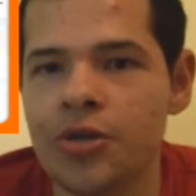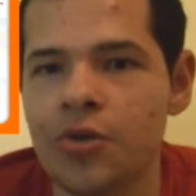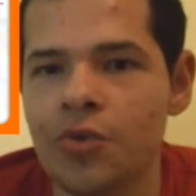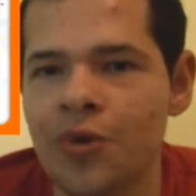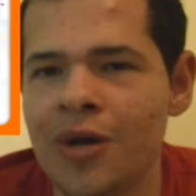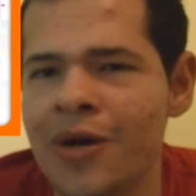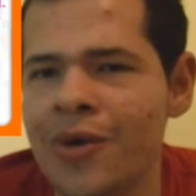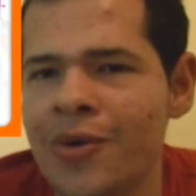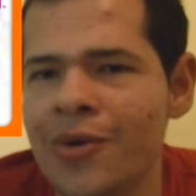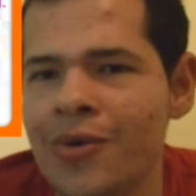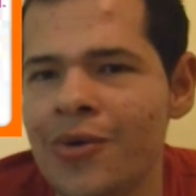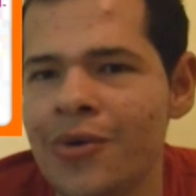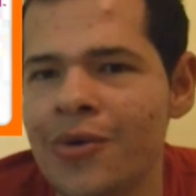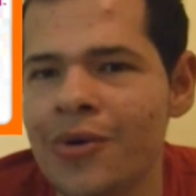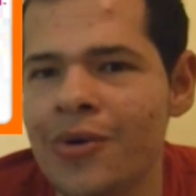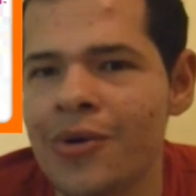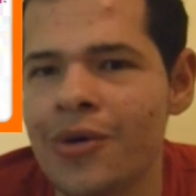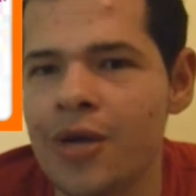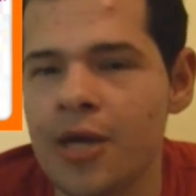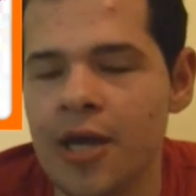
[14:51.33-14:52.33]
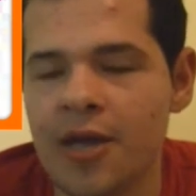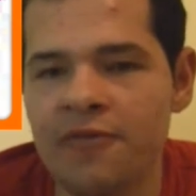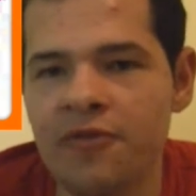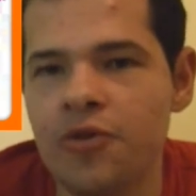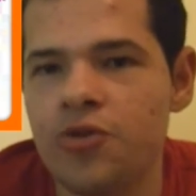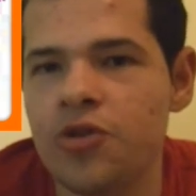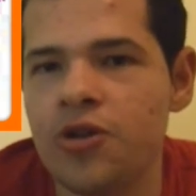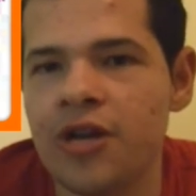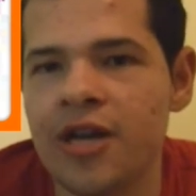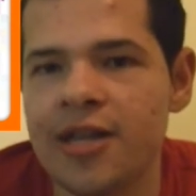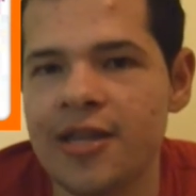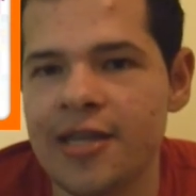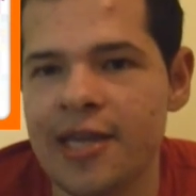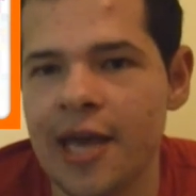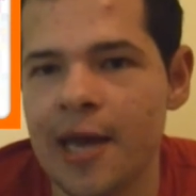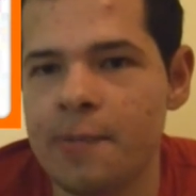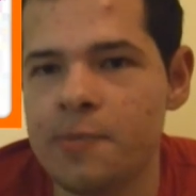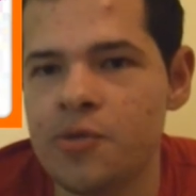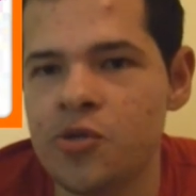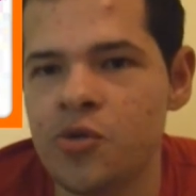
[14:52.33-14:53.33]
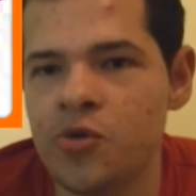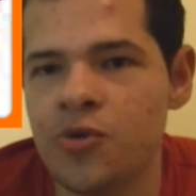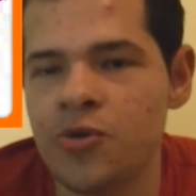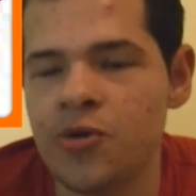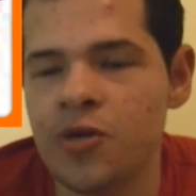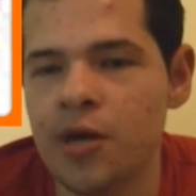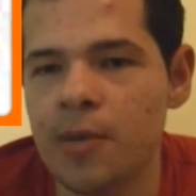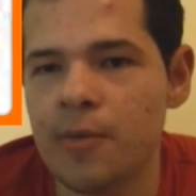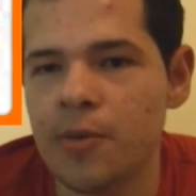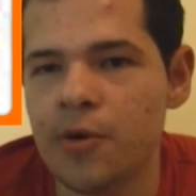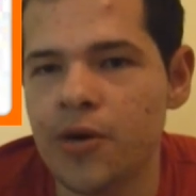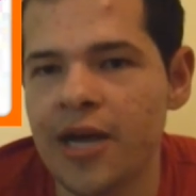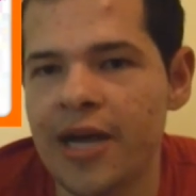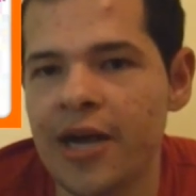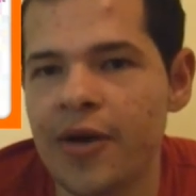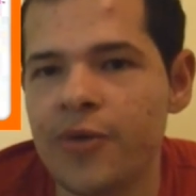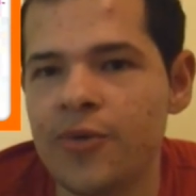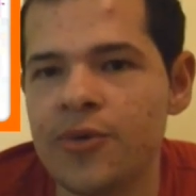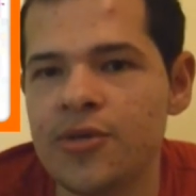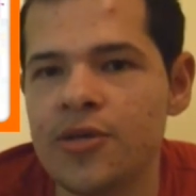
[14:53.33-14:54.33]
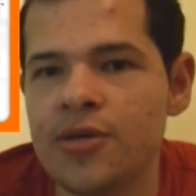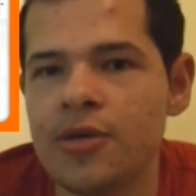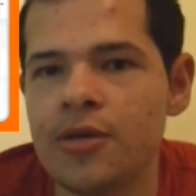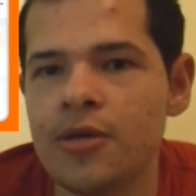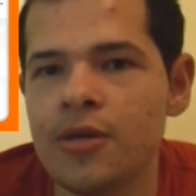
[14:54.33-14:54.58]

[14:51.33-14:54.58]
Well, if you look at the episode number count,